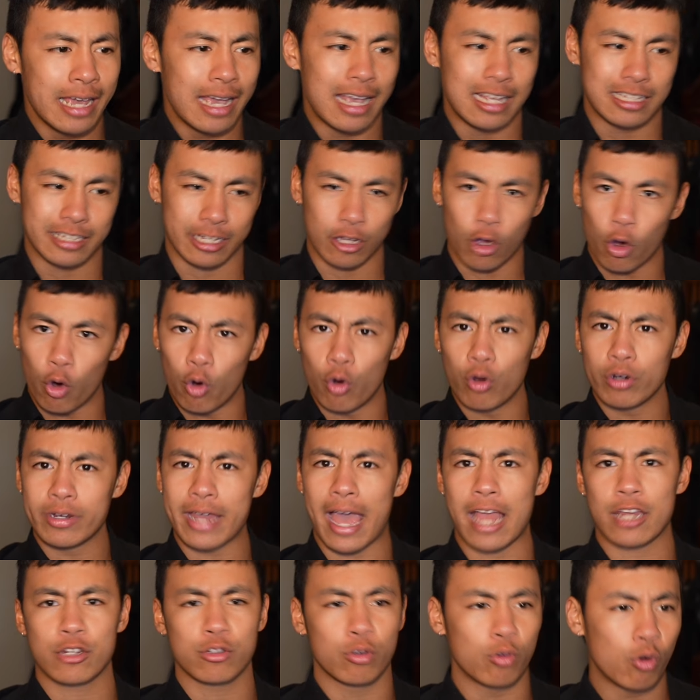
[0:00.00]
It's like all
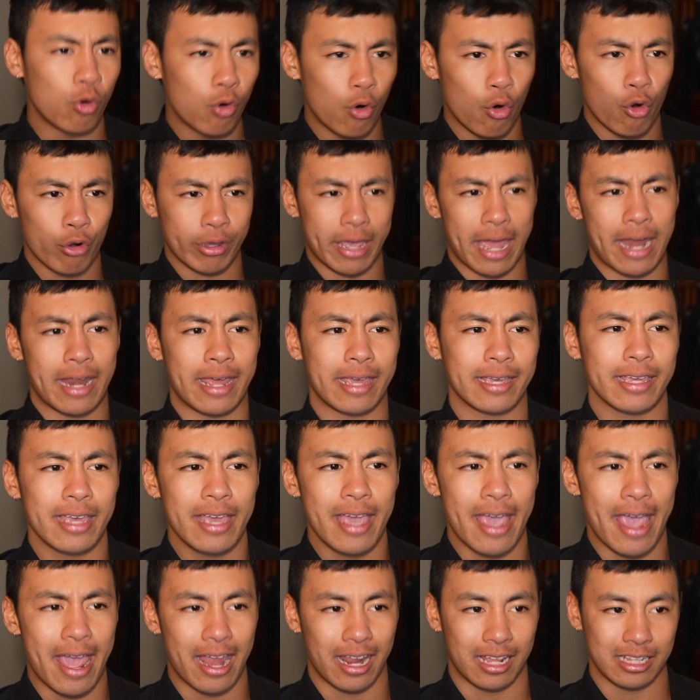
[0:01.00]
natural, all organic,
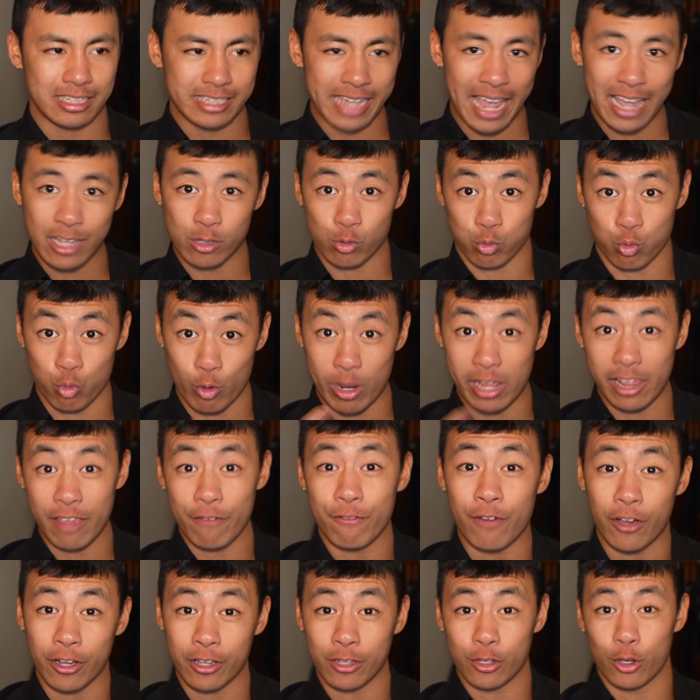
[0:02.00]
and it tastes really
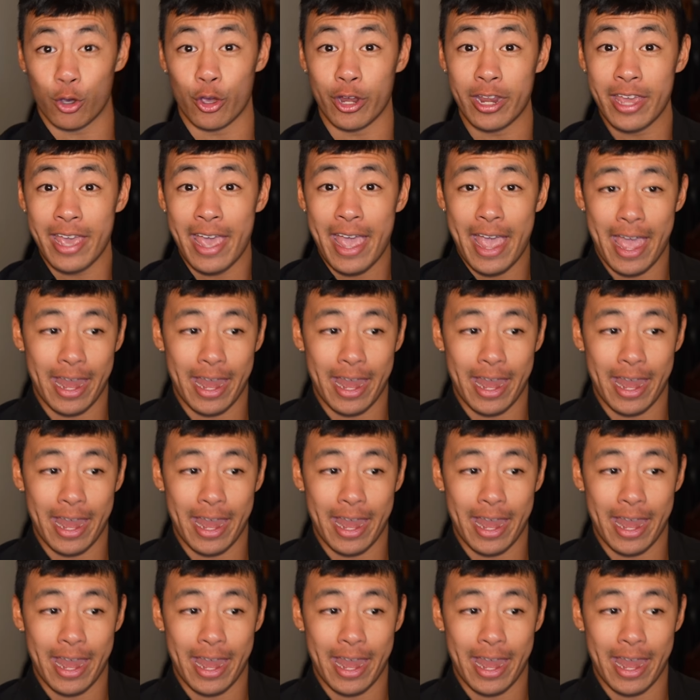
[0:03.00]
fucking good.